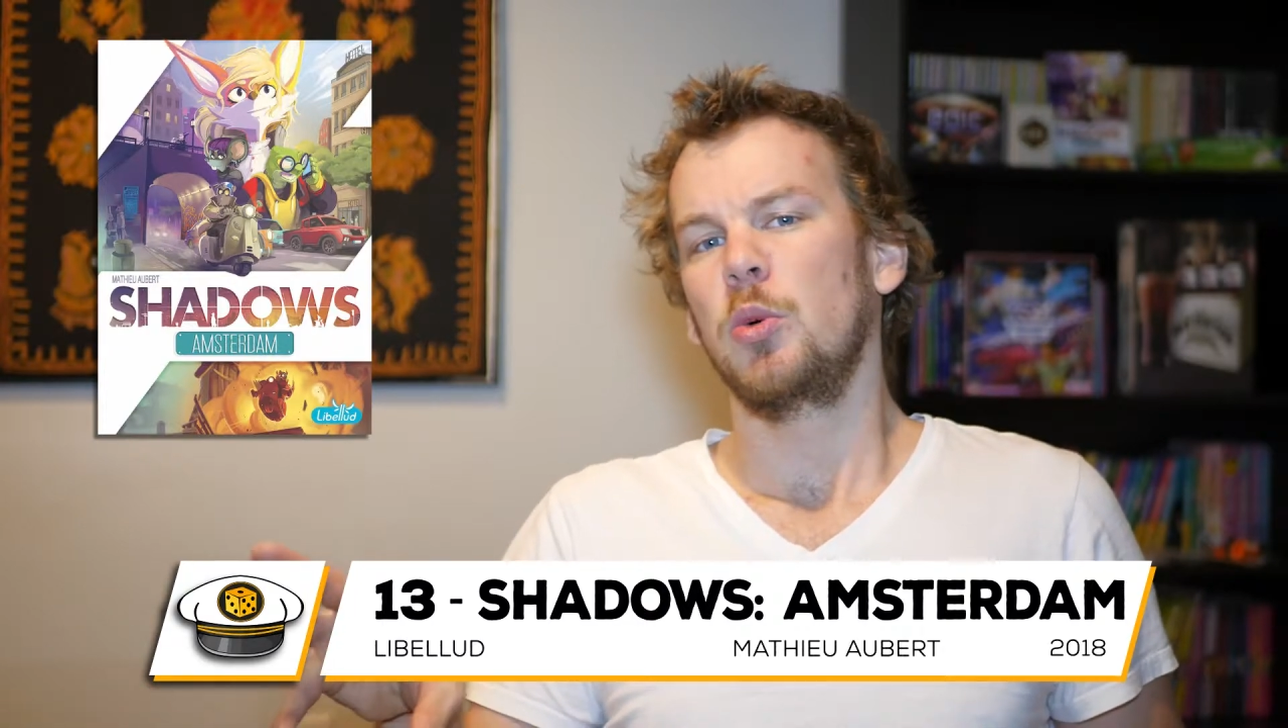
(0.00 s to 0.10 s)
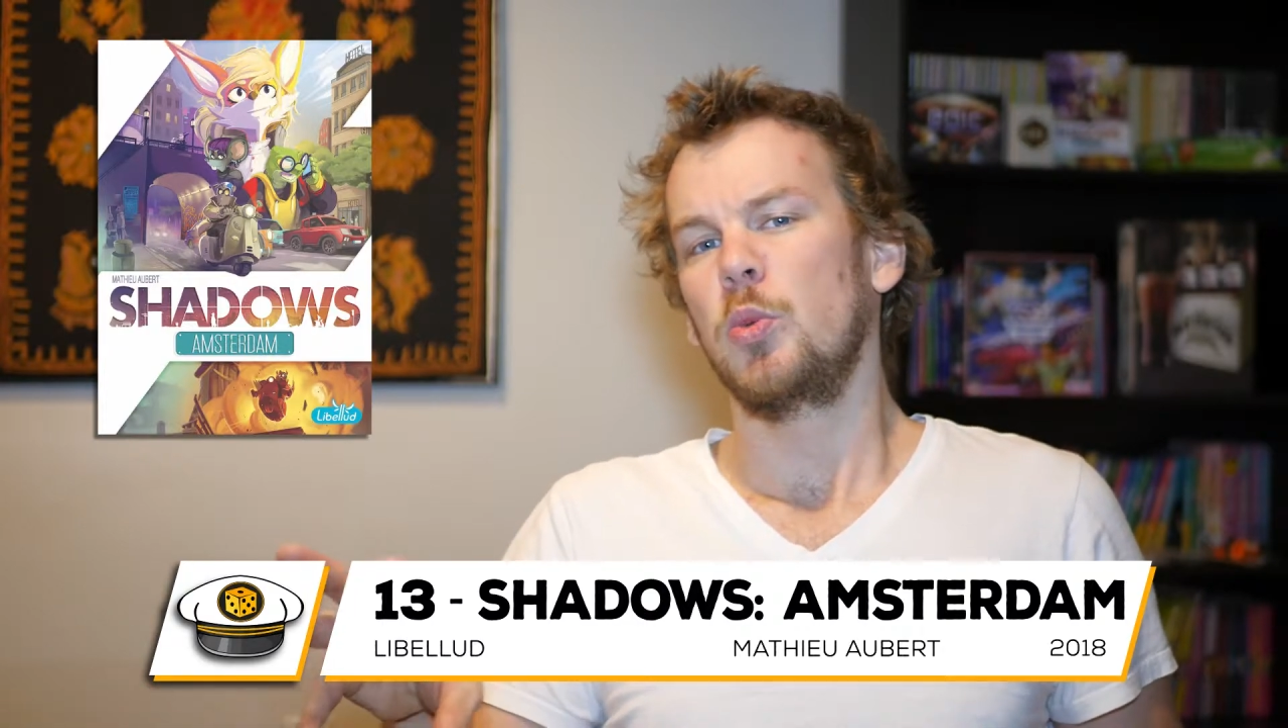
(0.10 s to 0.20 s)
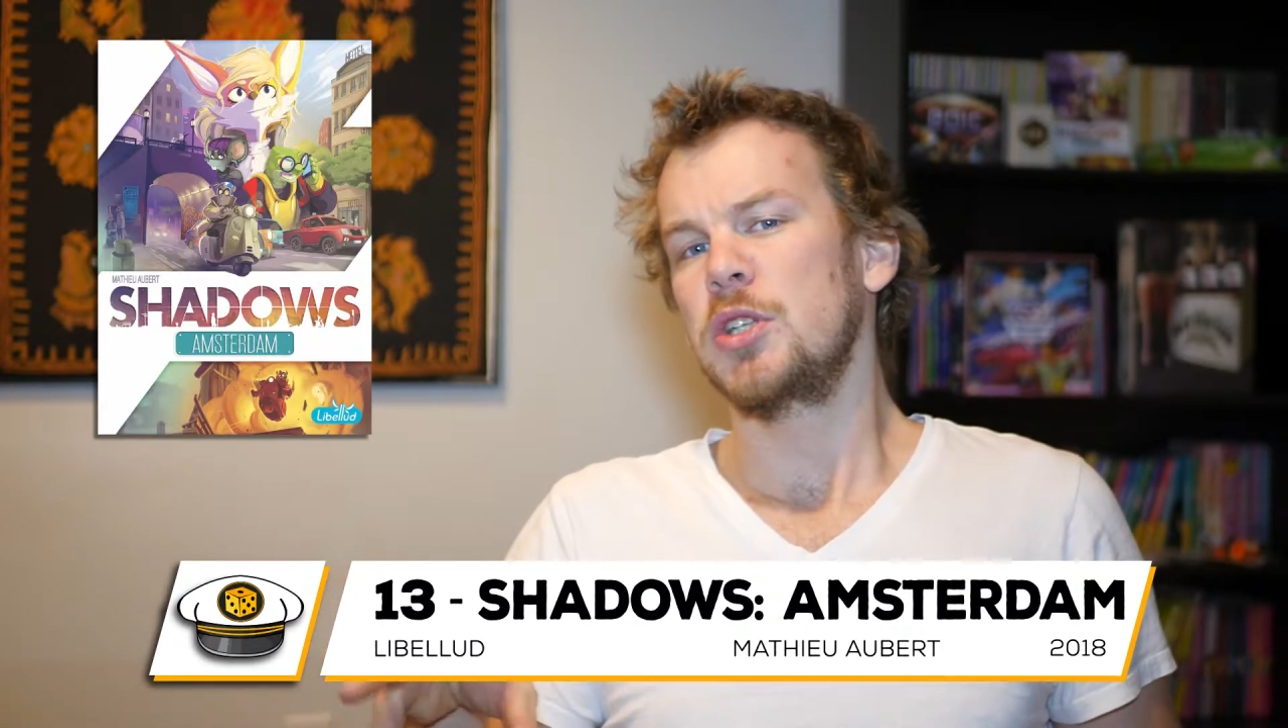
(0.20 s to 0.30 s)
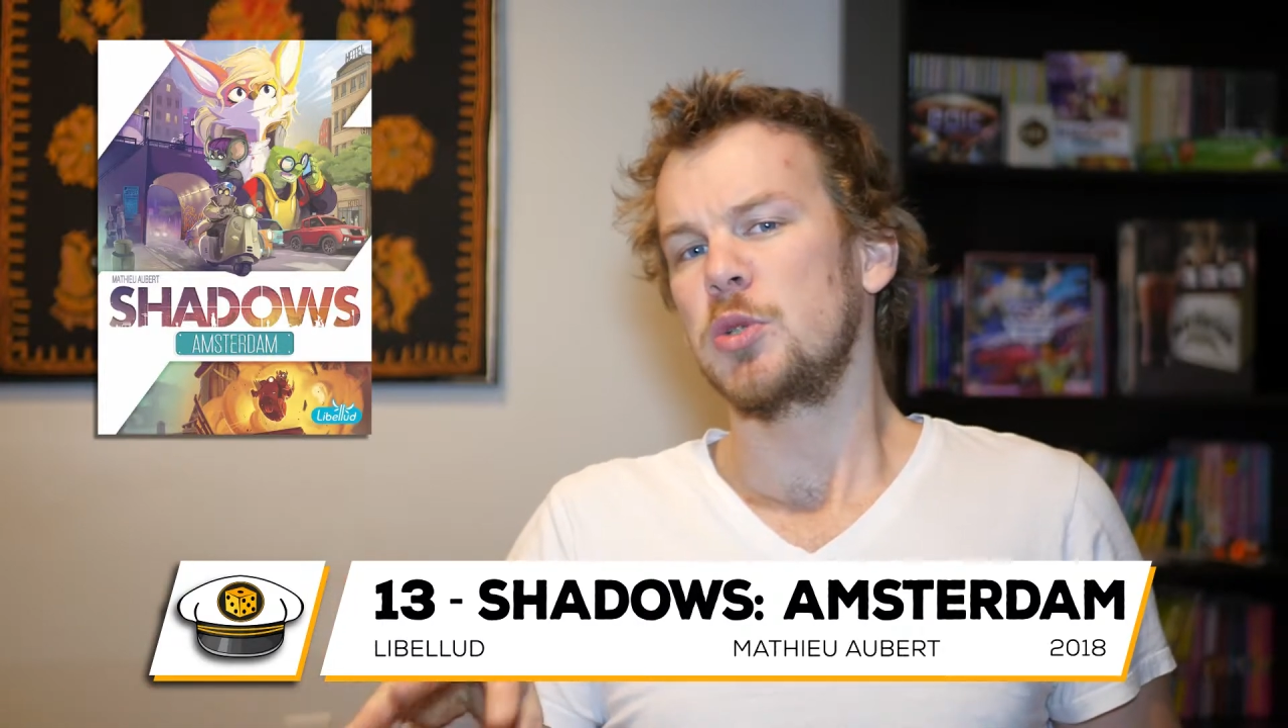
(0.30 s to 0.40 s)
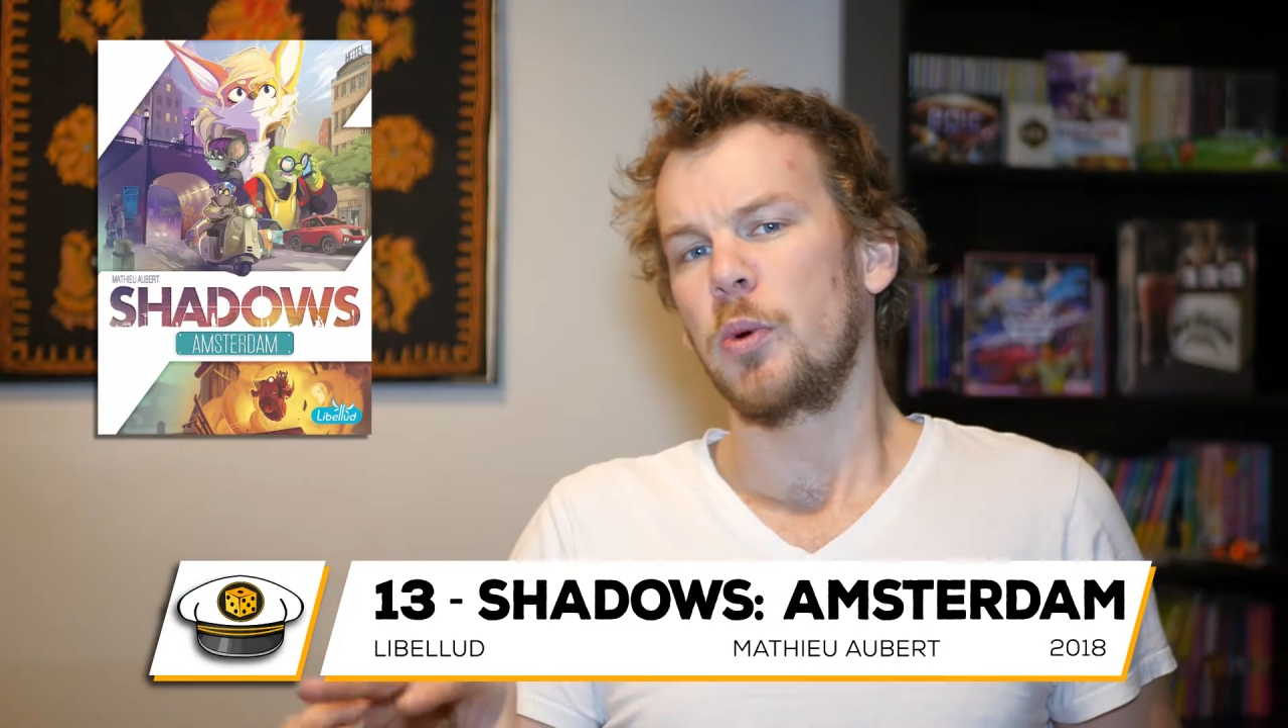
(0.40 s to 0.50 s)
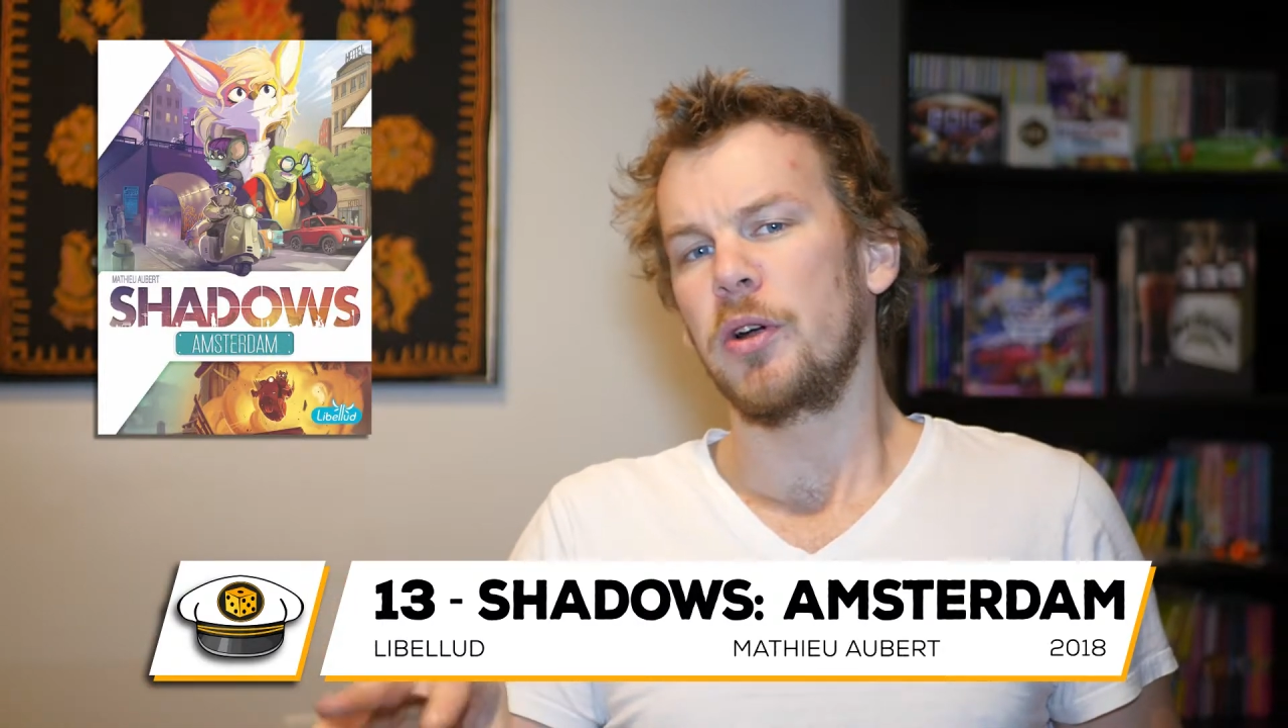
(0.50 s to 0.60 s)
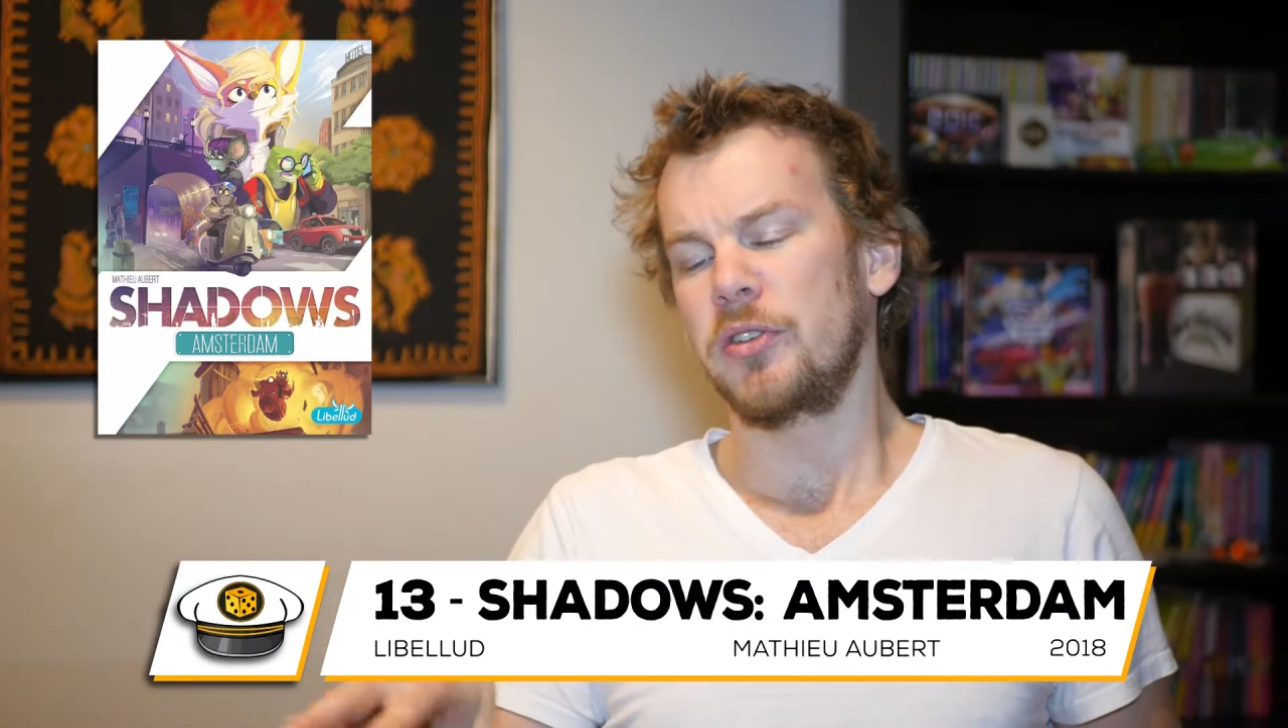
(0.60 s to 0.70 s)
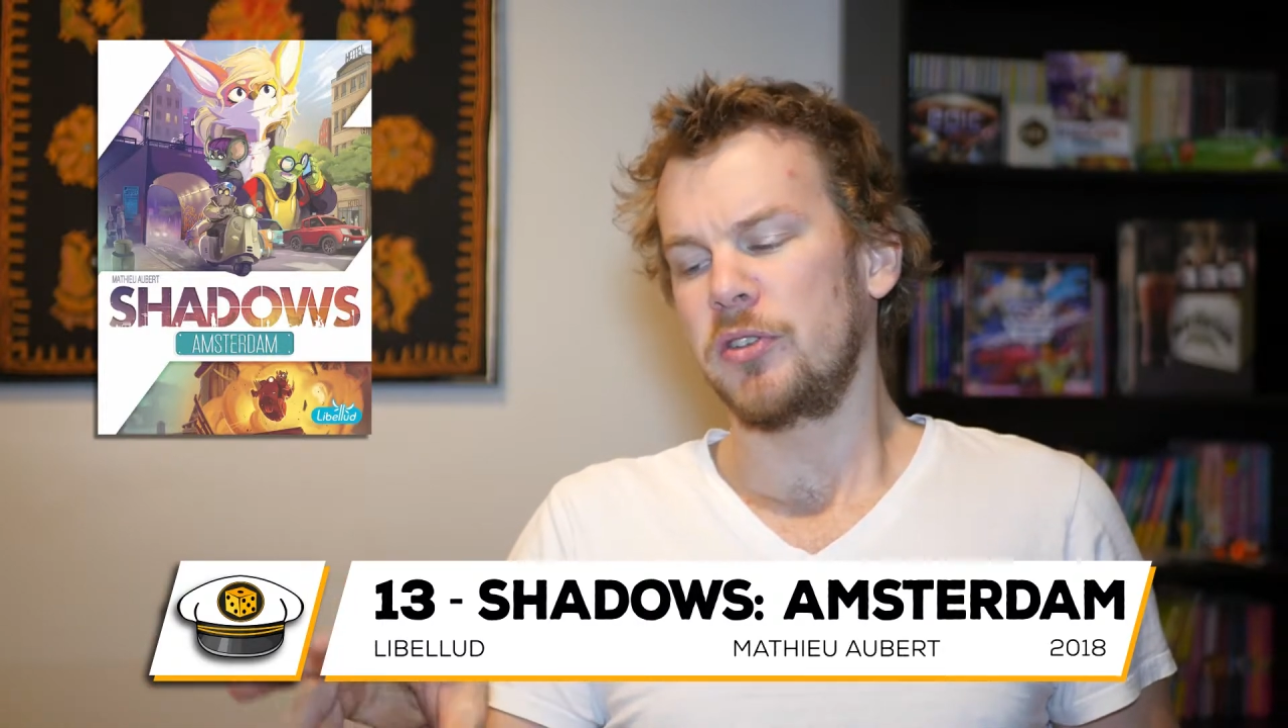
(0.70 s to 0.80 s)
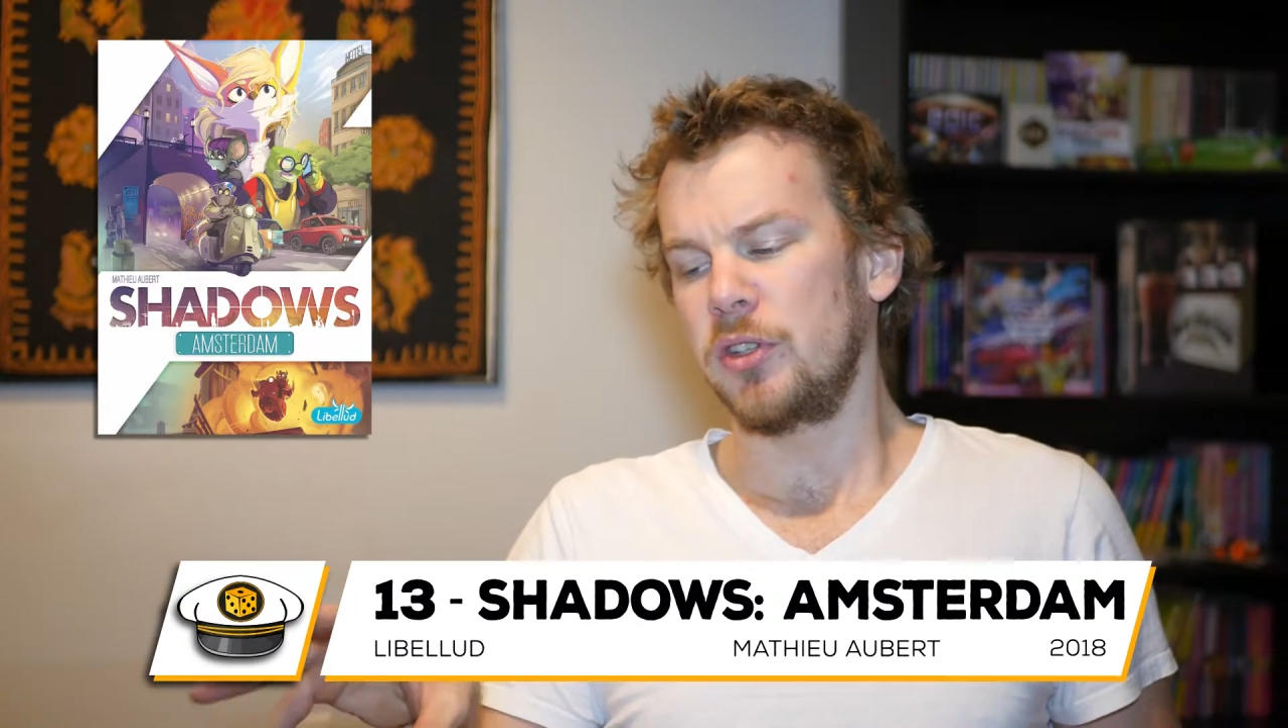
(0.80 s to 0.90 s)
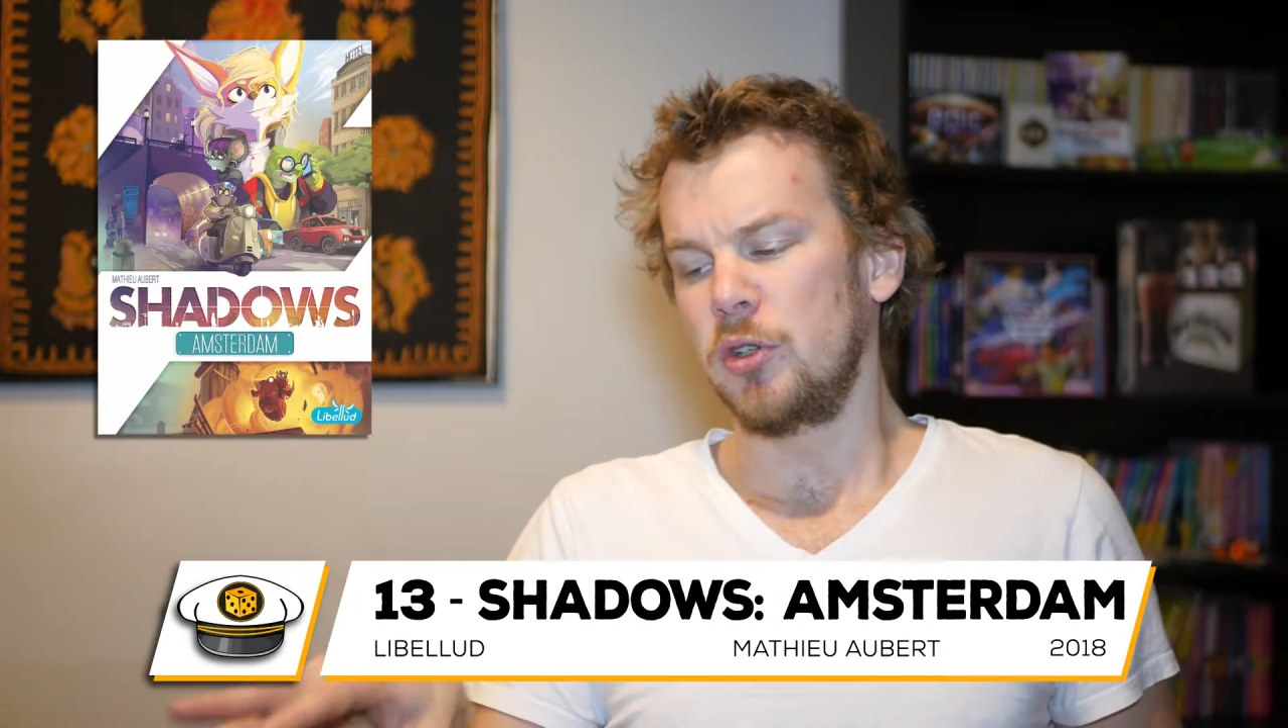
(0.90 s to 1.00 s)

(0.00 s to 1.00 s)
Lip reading: which words